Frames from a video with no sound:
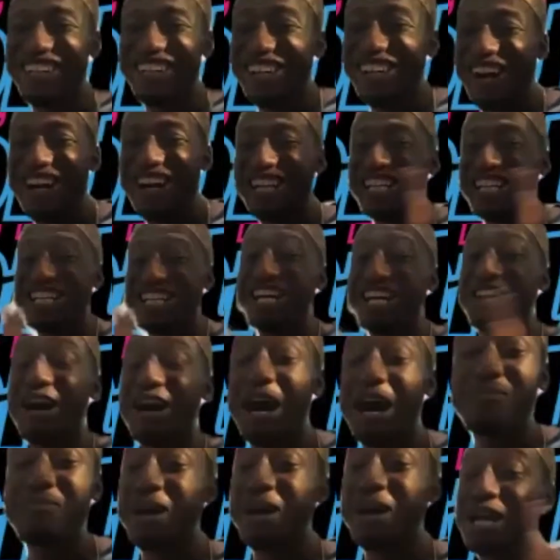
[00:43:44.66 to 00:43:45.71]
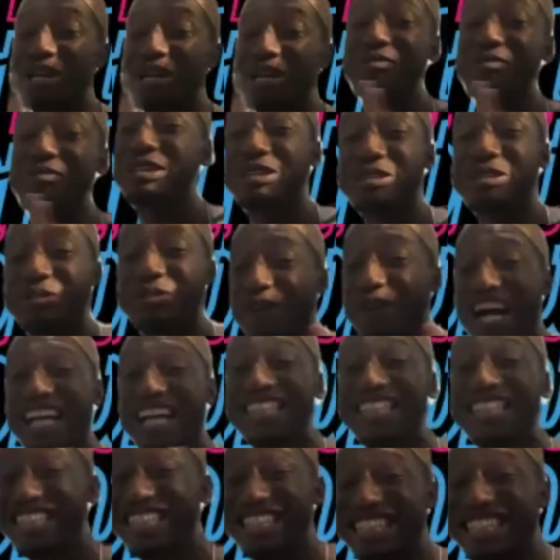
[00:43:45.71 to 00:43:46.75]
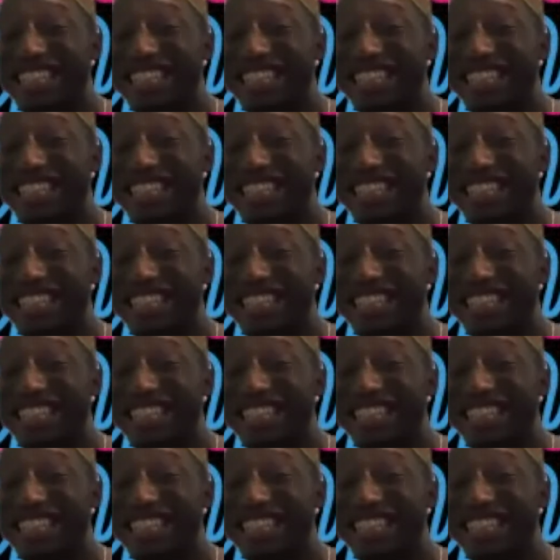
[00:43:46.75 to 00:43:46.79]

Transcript: already know how monumental YG and